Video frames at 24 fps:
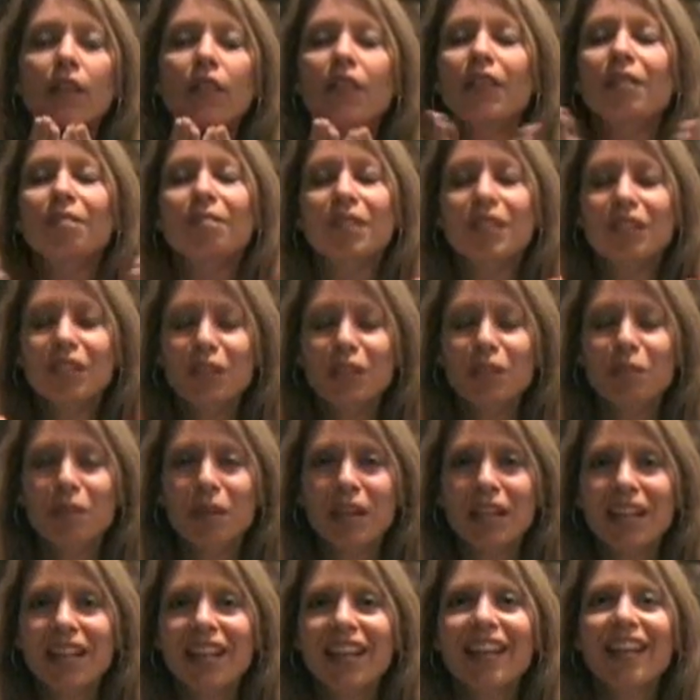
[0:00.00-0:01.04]

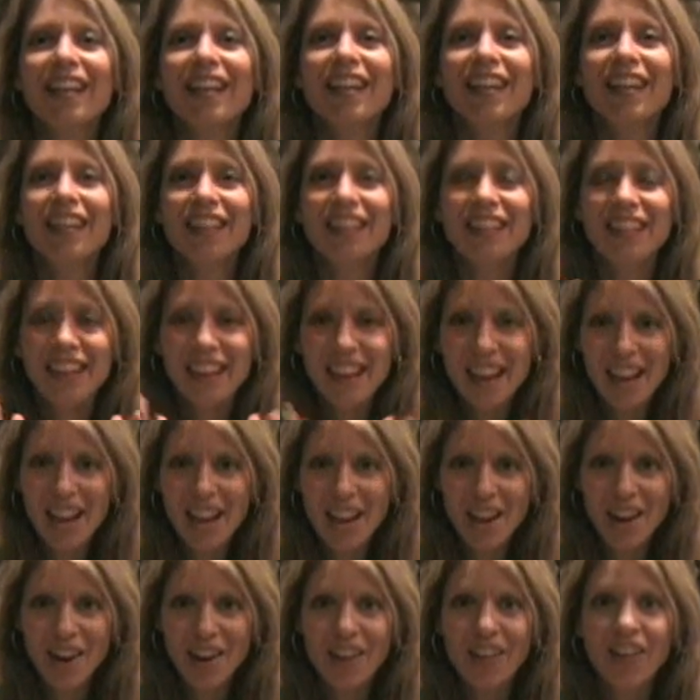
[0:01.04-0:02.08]
the
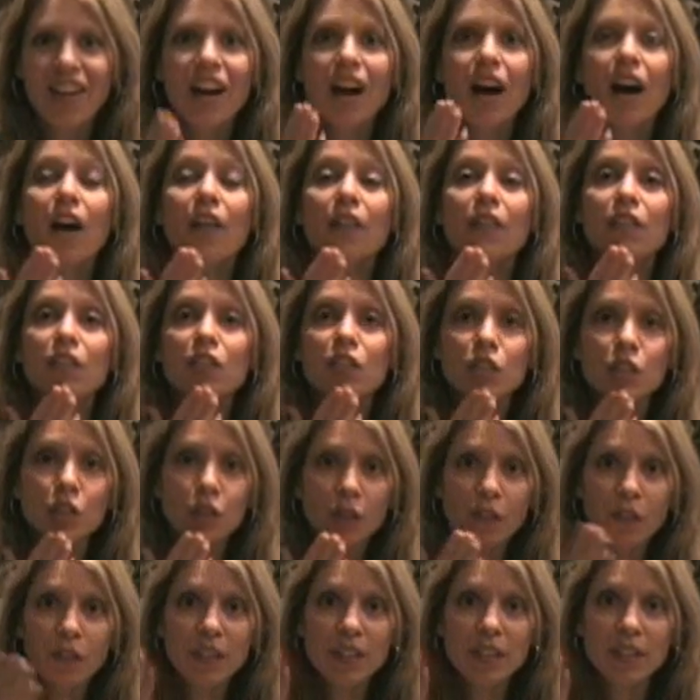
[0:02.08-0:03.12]
hair on the
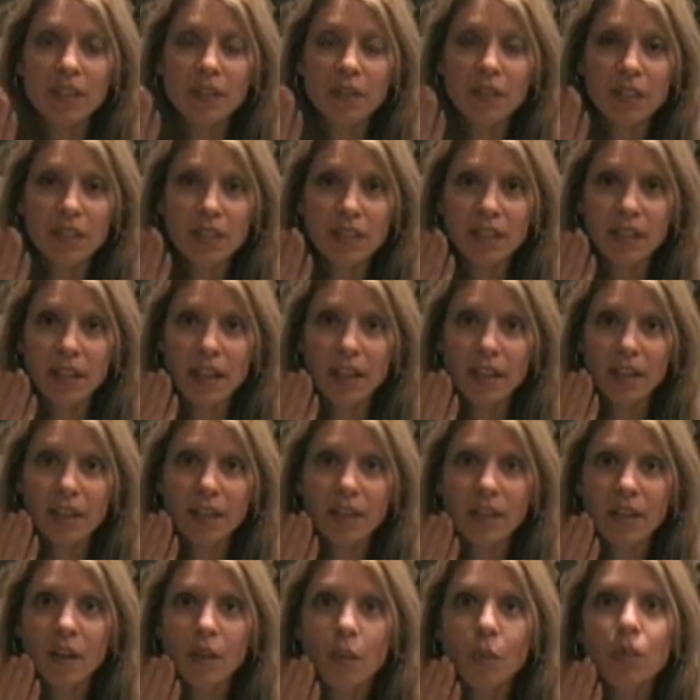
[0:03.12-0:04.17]
surface of the skin.